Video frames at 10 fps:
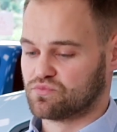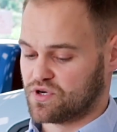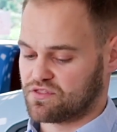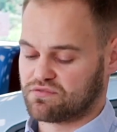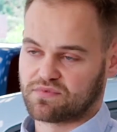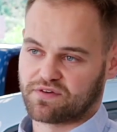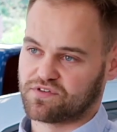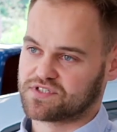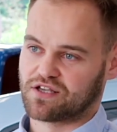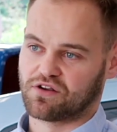with
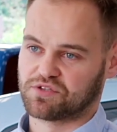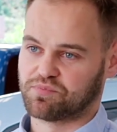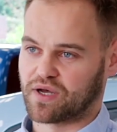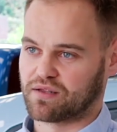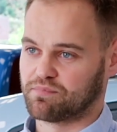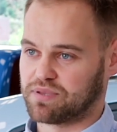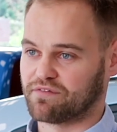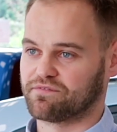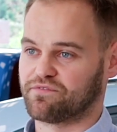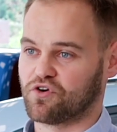different technology
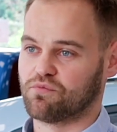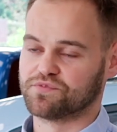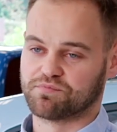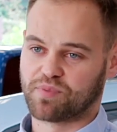platforms and